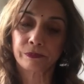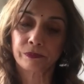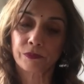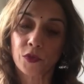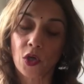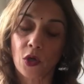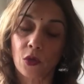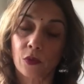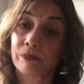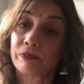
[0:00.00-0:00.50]

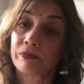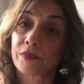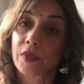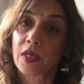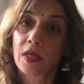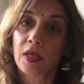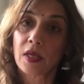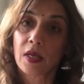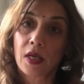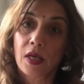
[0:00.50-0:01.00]
So,
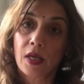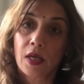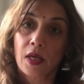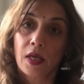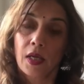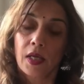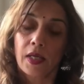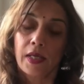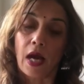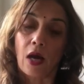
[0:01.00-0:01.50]

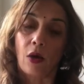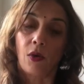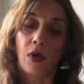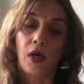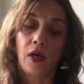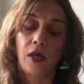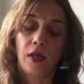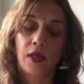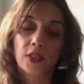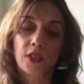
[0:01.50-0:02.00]
now
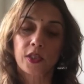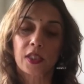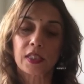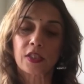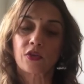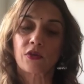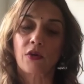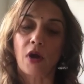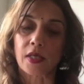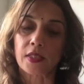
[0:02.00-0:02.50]
let's look at the
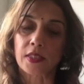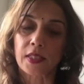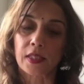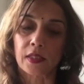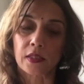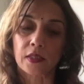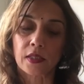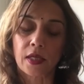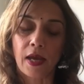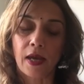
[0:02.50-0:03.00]

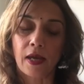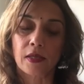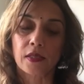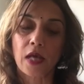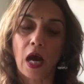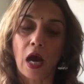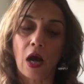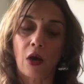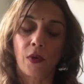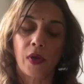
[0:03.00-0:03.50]
transit and
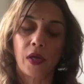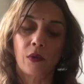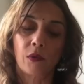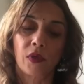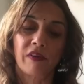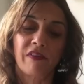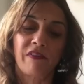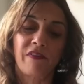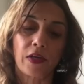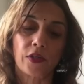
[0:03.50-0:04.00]
how it
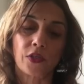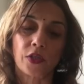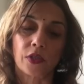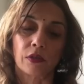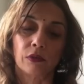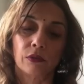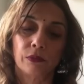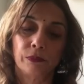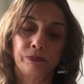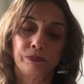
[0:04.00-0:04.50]
will affect
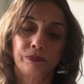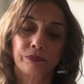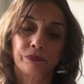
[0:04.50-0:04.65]
you.